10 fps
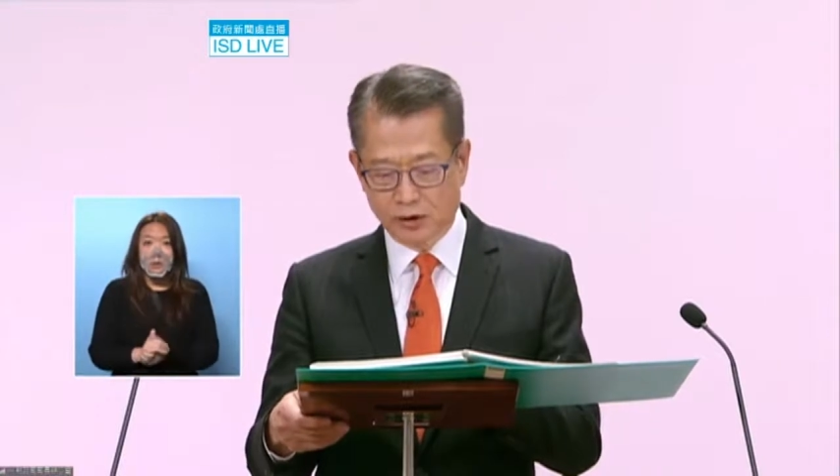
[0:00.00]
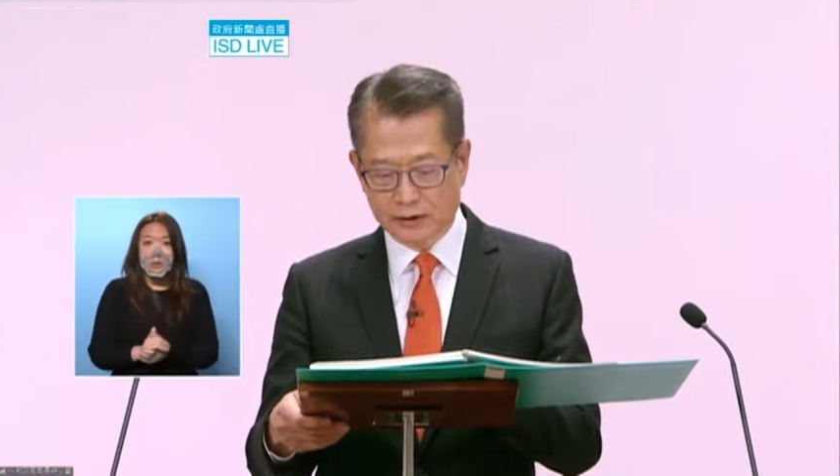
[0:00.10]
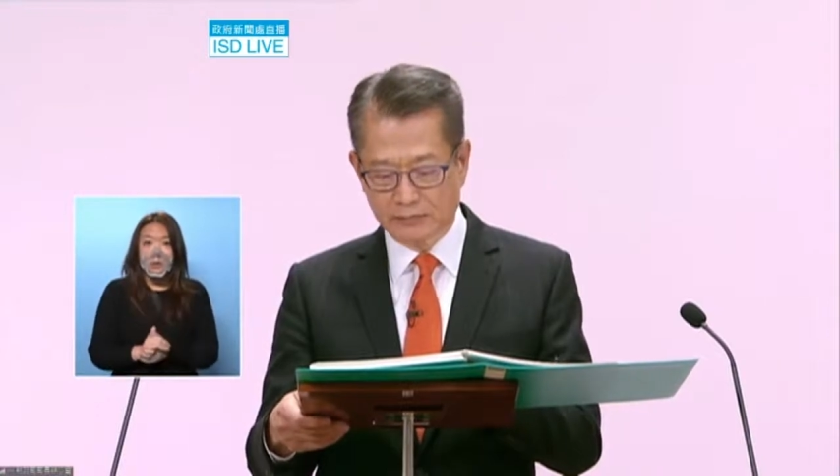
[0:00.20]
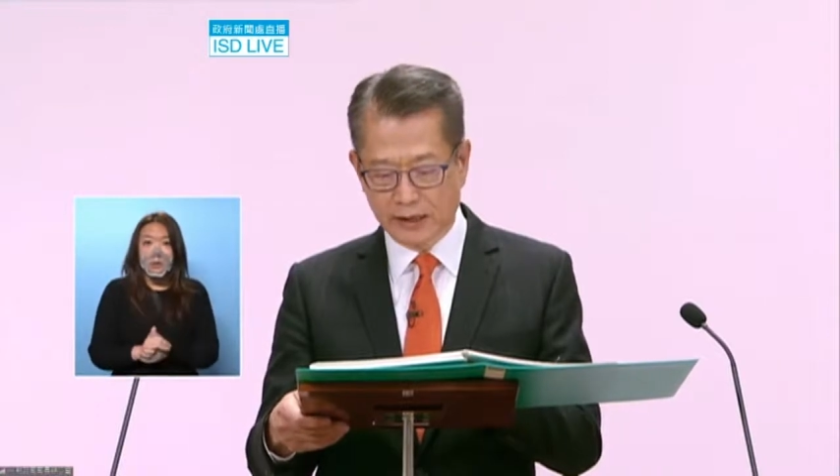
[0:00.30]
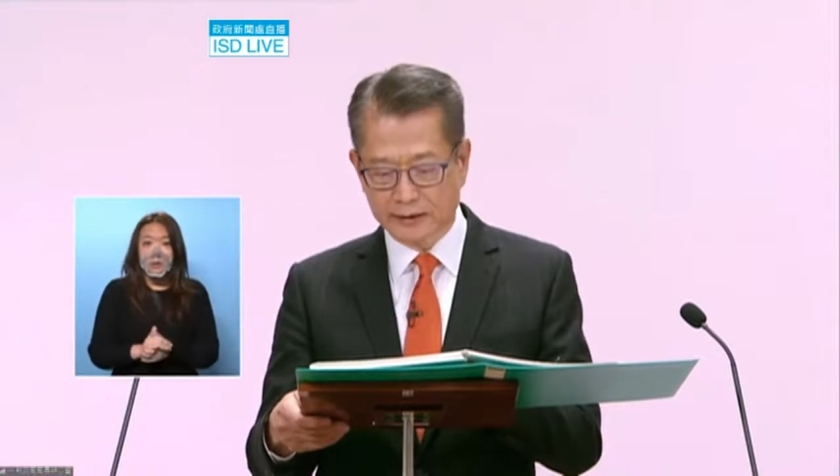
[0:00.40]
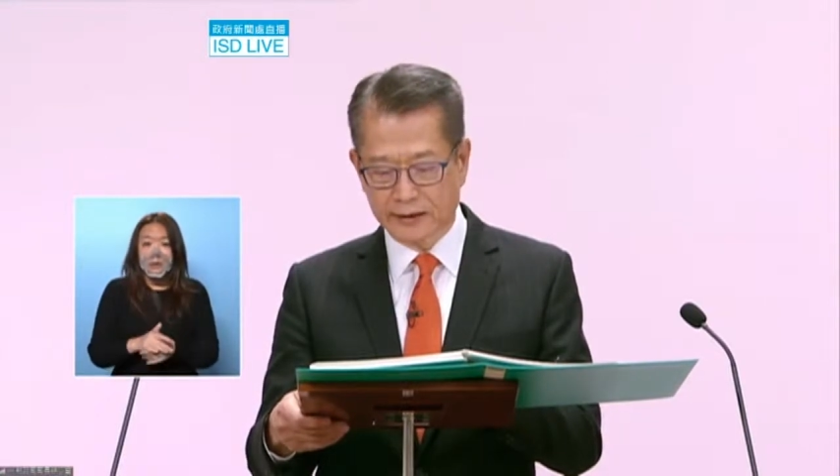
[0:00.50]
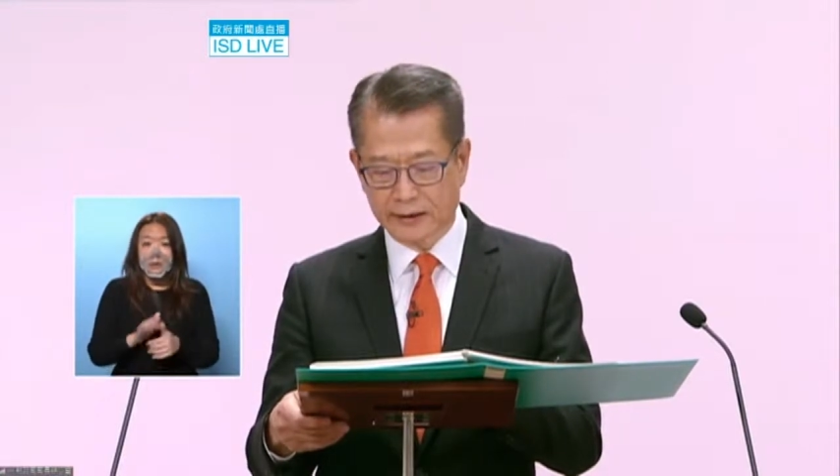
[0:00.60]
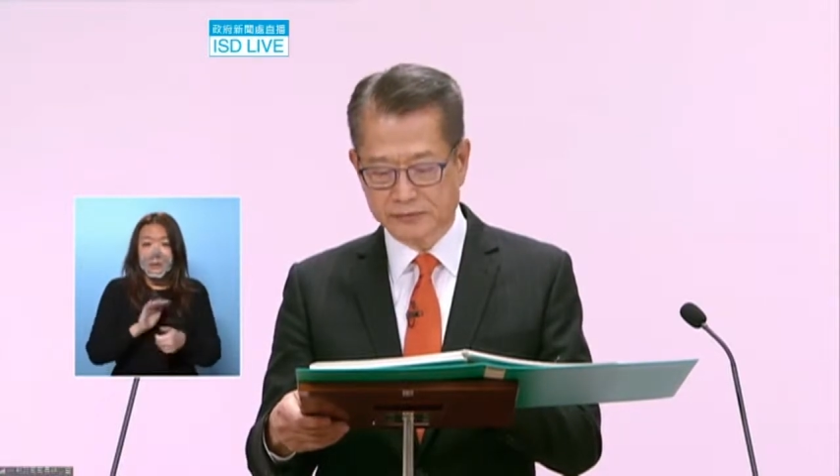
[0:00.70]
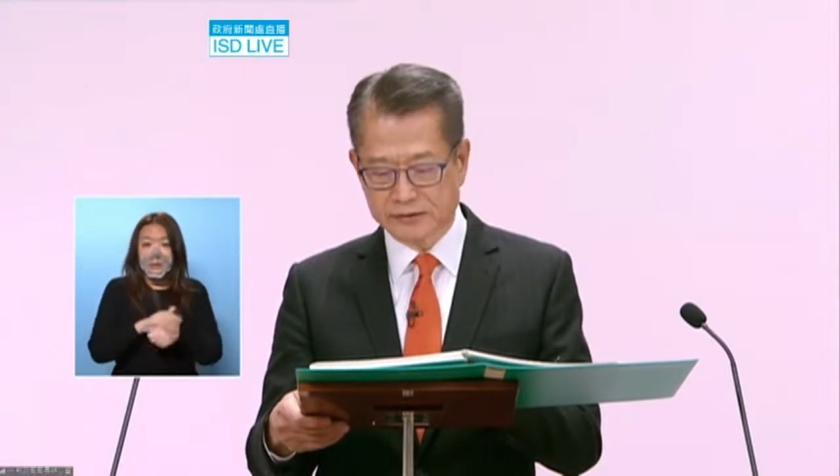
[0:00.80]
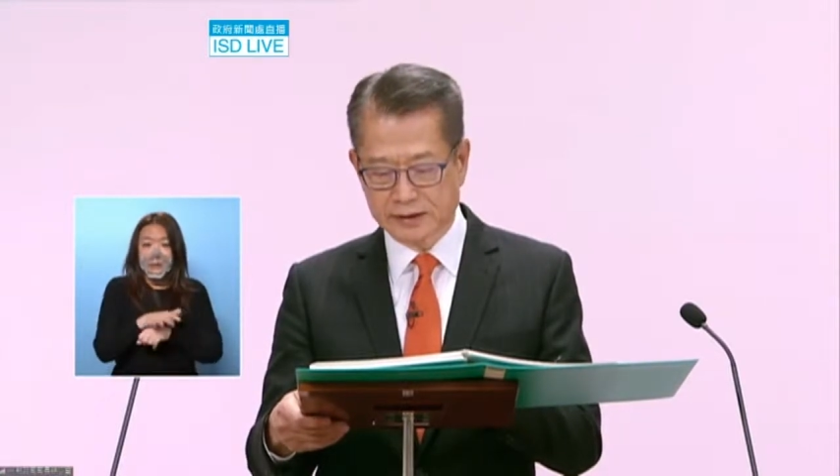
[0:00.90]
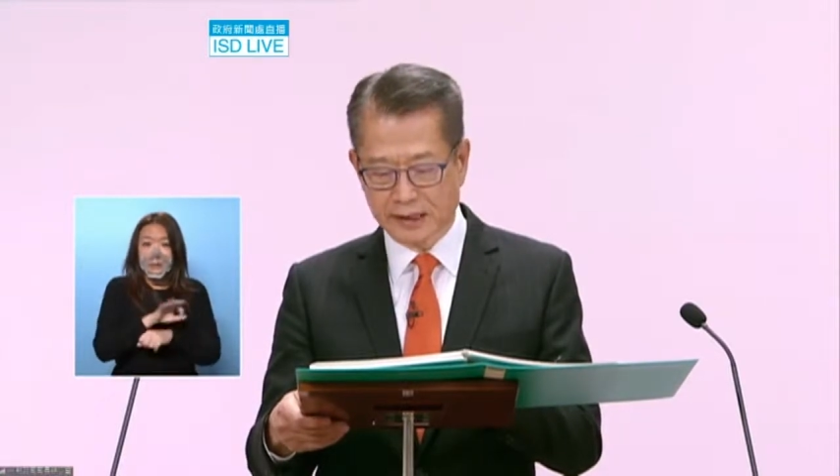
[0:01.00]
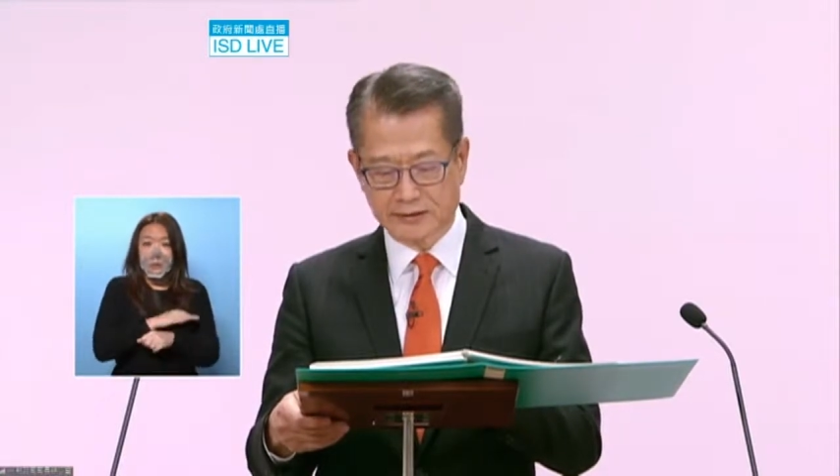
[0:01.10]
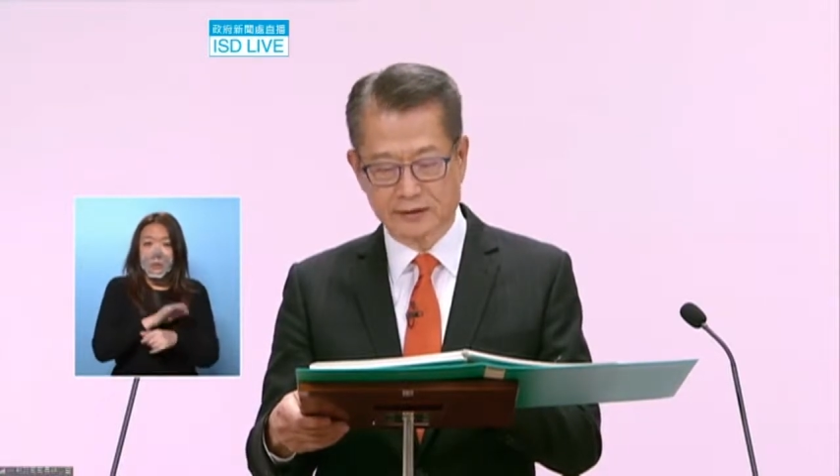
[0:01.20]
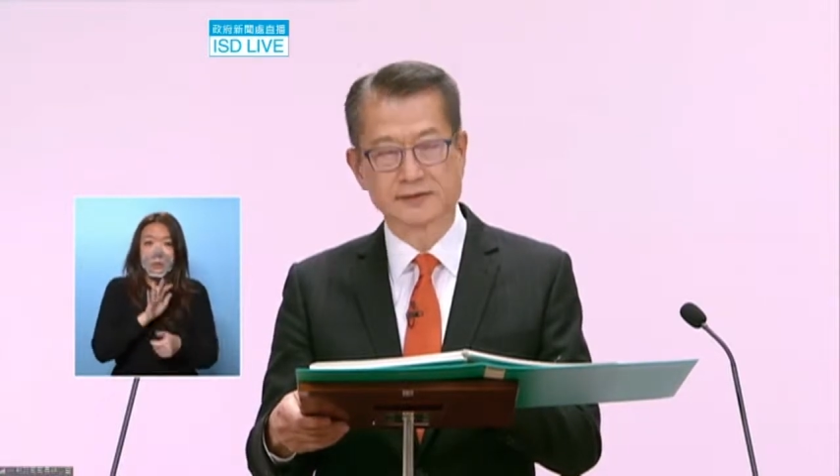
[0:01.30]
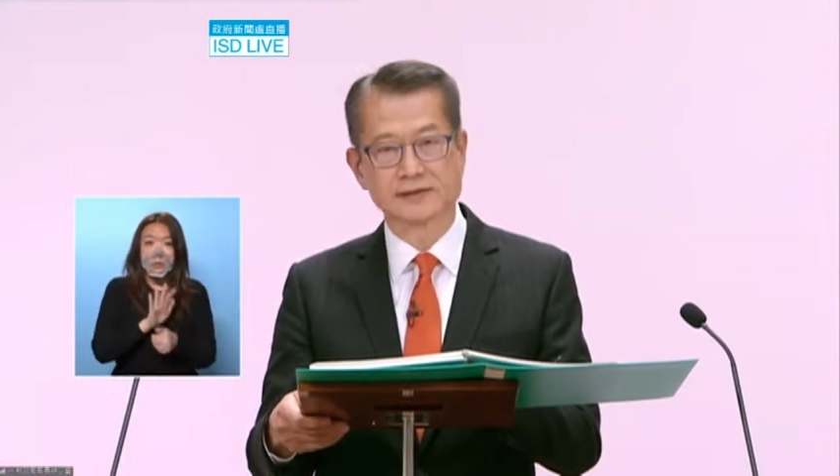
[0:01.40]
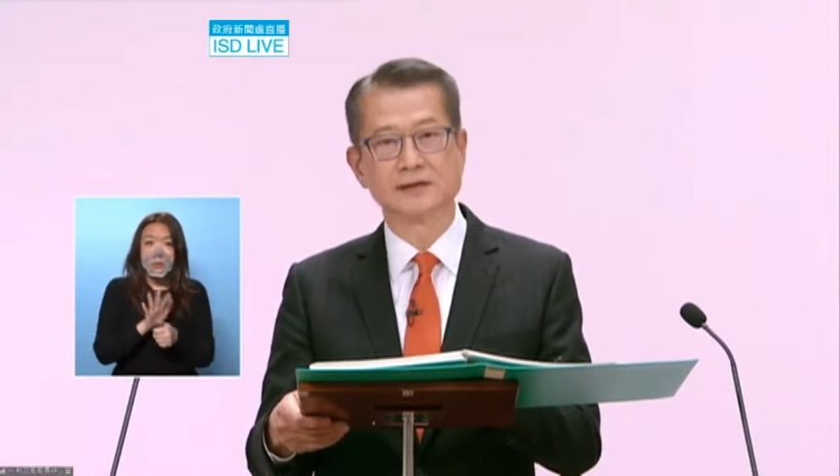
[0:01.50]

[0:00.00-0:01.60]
Providing an allowance to